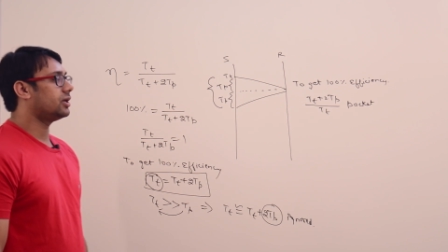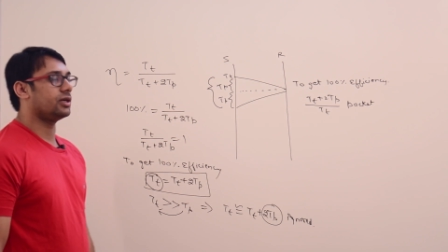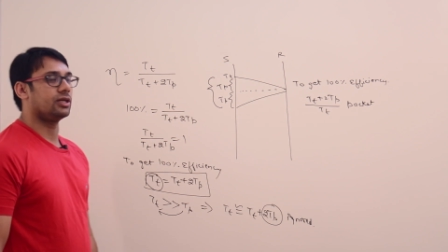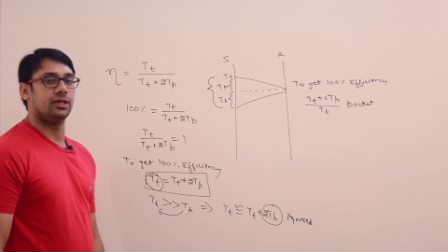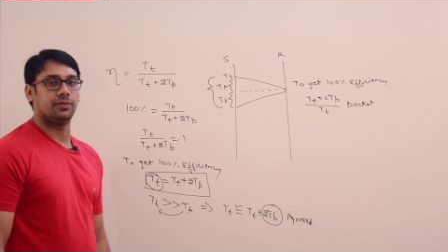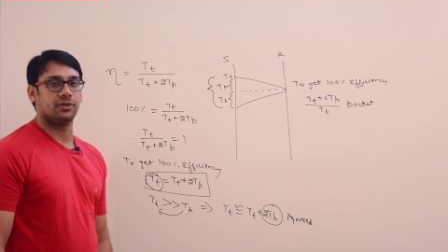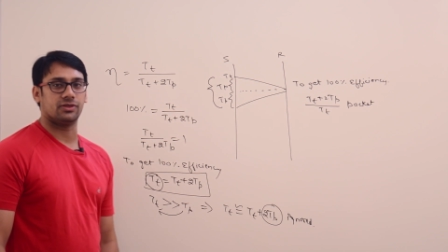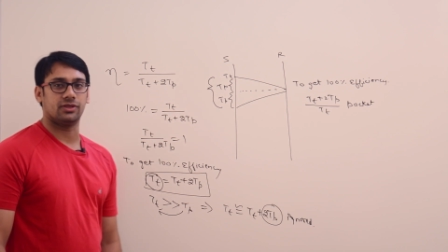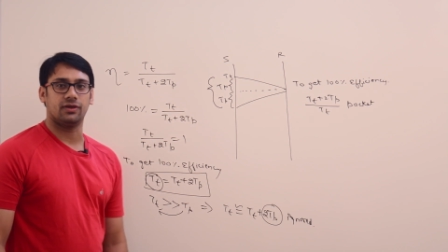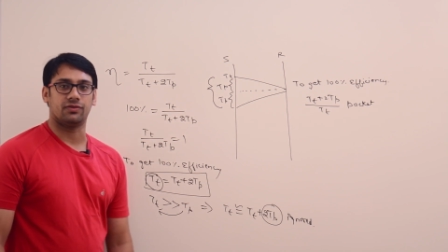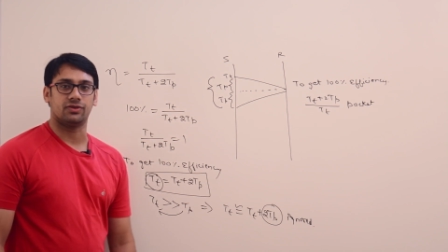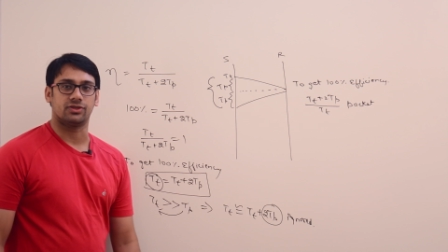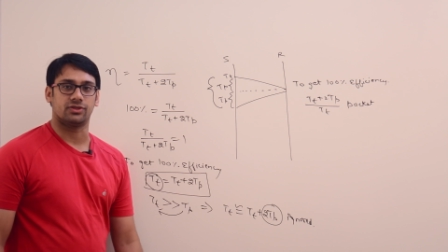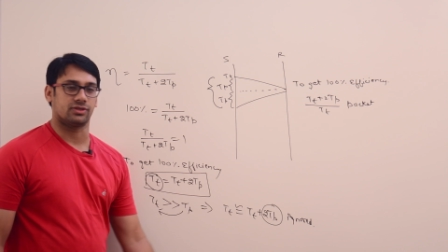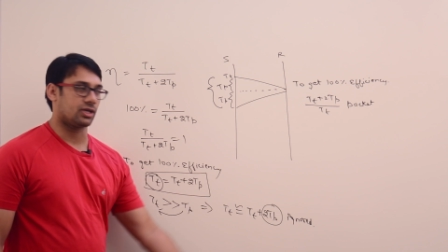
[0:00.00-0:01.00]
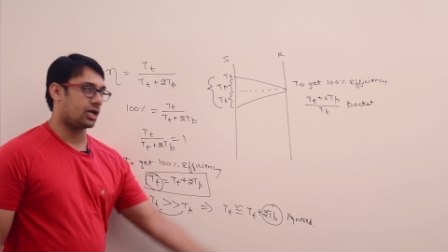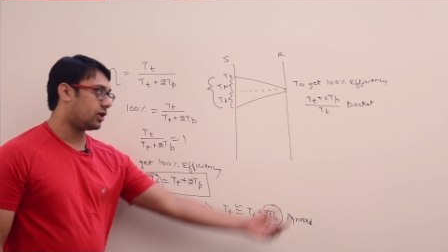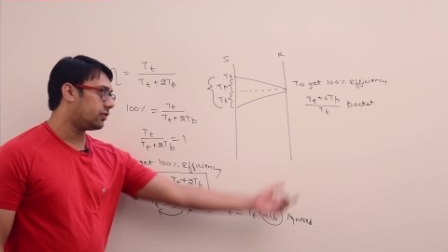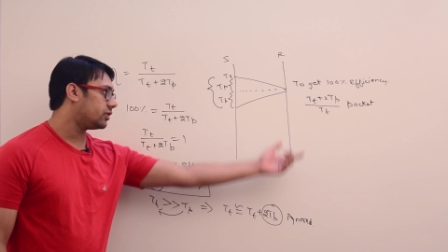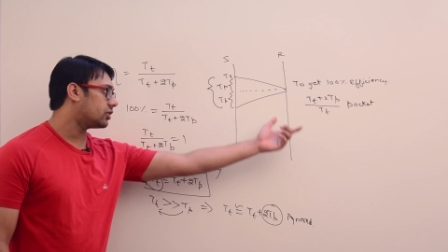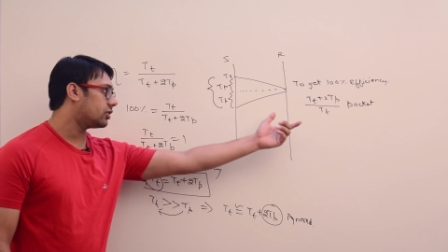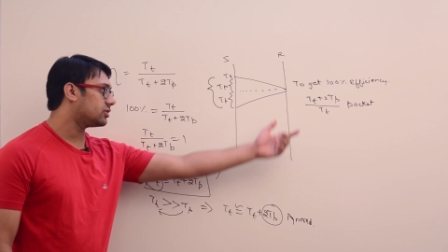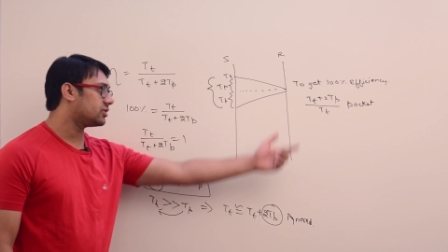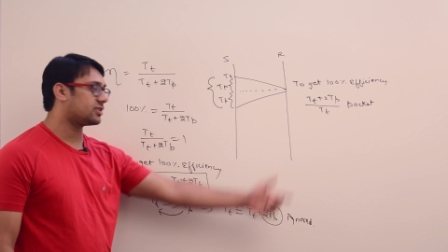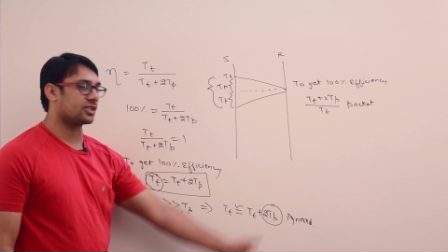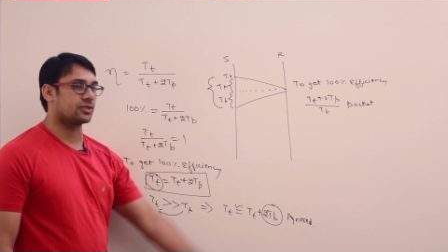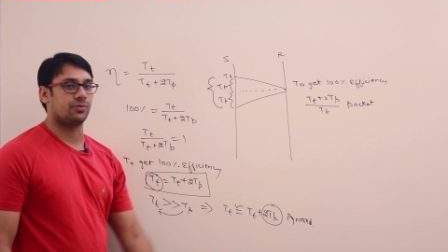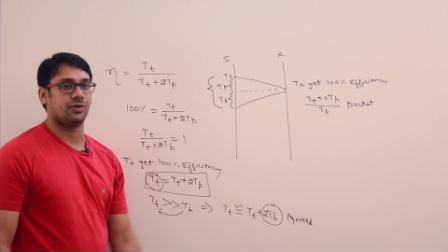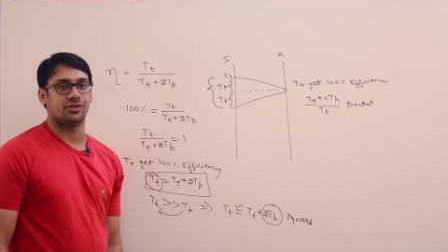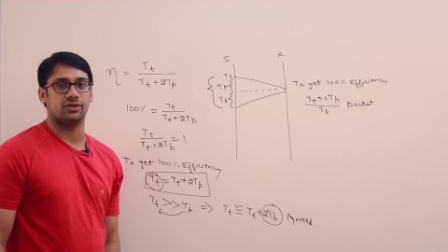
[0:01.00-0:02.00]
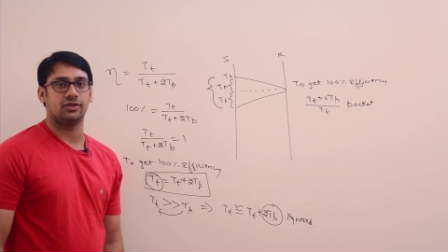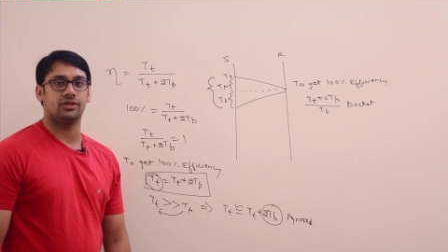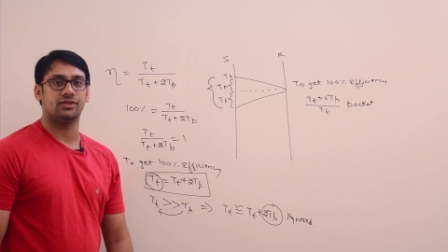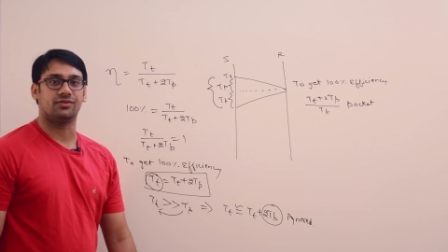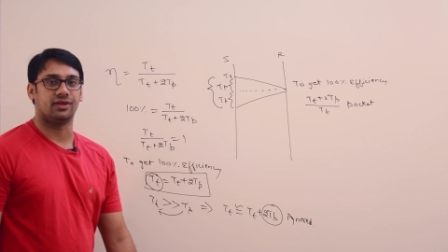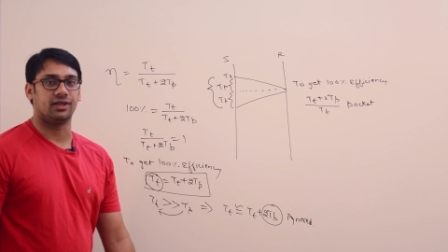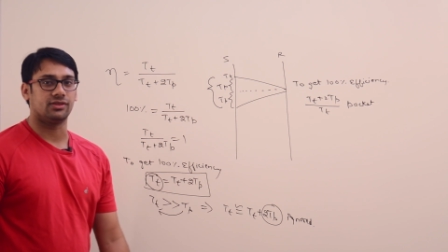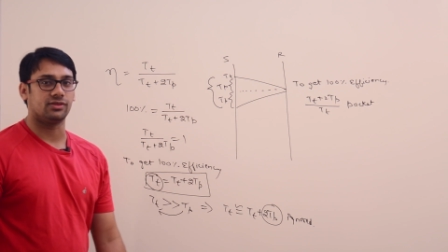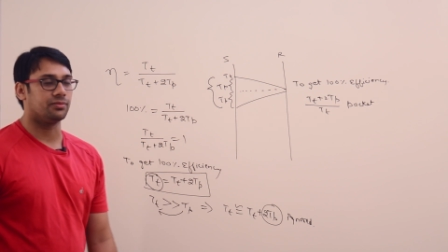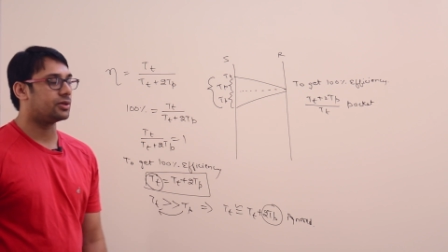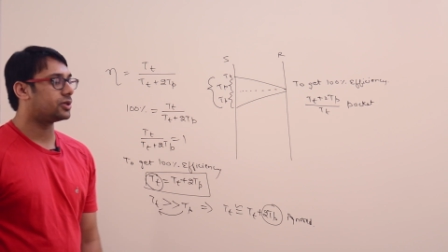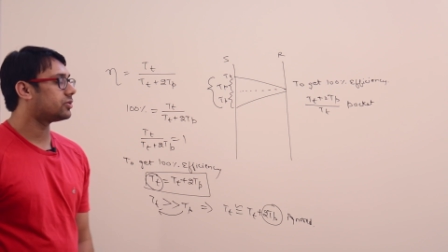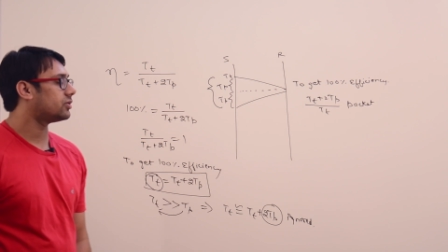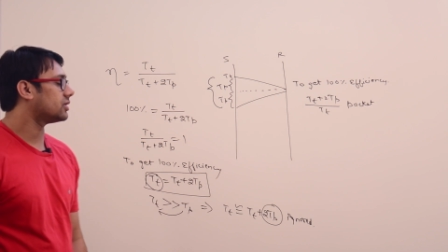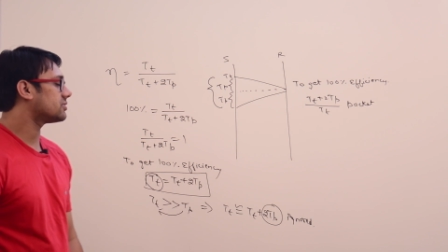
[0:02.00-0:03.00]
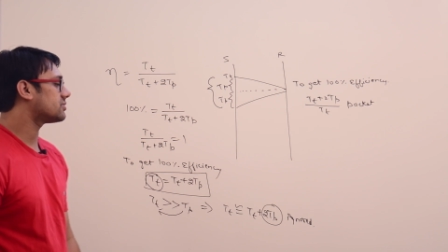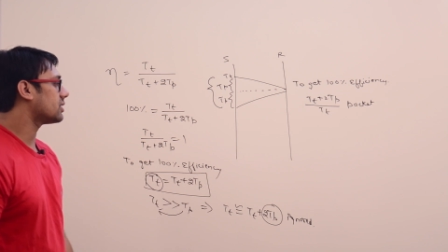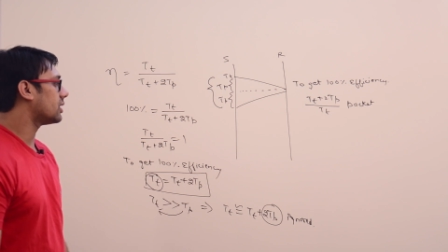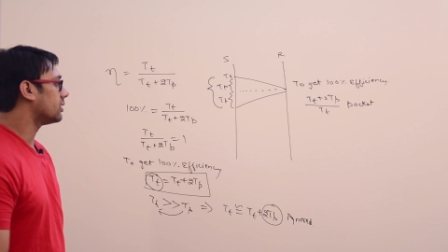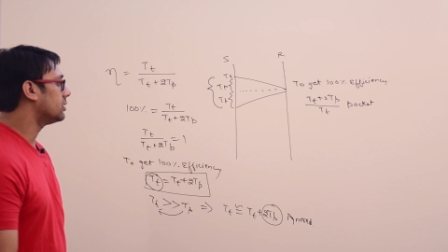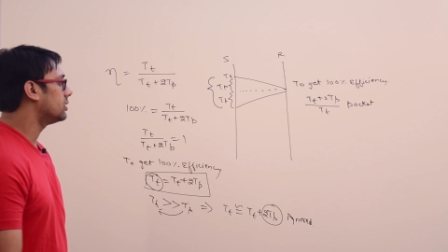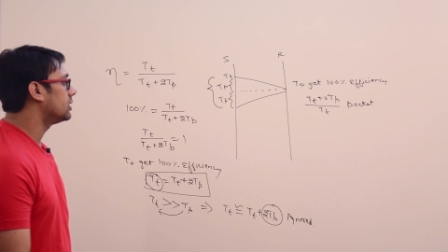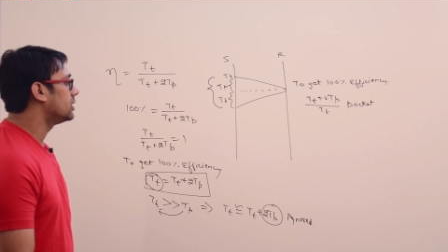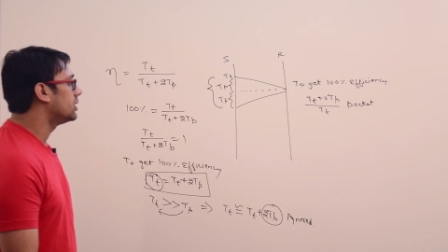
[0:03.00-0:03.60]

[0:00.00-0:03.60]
hundred percent efficiency. How we got this expression? It is very simple to understand.